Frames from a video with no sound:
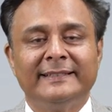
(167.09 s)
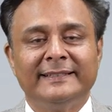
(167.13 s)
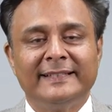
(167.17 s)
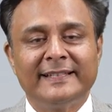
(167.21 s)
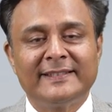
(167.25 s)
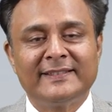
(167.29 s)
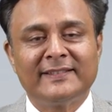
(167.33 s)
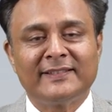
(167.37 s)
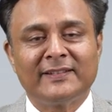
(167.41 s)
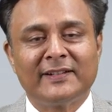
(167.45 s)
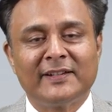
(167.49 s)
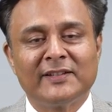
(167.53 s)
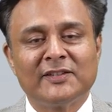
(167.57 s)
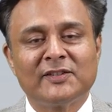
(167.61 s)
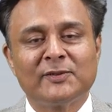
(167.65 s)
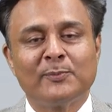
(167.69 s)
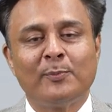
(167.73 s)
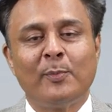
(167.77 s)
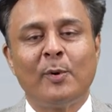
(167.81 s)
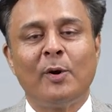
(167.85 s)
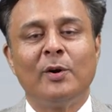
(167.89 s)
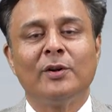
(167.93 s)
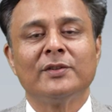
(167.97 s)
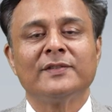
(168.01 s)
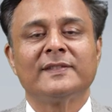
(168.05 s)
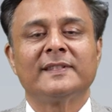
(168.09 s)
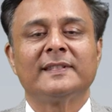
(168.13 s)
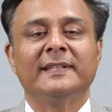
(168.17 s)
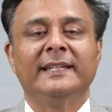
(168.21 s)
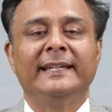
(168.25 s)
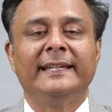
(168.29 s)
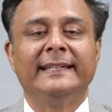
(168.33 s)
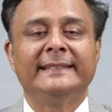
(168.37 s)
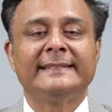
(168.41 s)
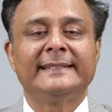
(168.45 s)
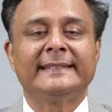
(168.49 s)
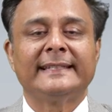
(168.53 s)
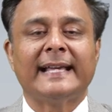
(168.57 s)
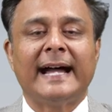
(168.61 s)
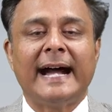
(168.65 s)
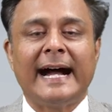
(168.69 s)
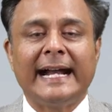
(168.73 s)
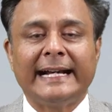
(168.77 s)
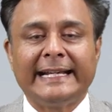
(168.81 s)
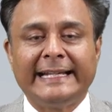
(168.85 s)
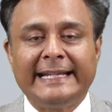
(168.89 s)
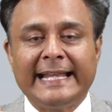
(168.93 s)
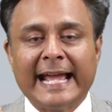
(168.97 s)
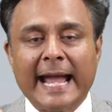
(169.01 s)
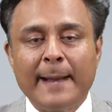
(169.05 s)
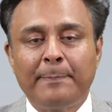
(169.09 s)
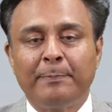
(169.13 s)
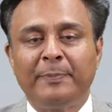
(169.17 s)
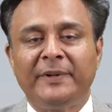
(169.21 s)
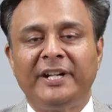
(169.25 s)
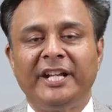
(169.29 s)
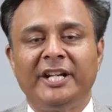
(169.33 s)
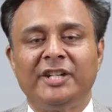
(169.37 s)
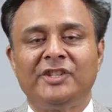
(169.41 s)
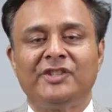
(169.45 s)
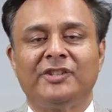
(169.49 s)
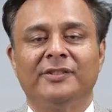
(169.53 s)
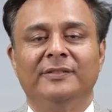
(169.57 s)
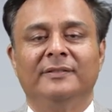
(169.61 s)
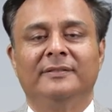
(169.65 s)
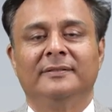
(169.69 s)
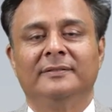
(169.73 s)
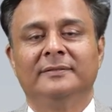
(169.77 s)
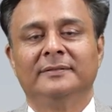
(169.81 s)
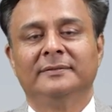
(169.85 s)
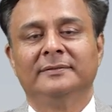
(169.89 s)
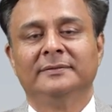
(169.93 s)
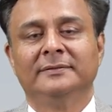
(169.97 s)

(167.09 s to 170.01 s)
this response is adaptation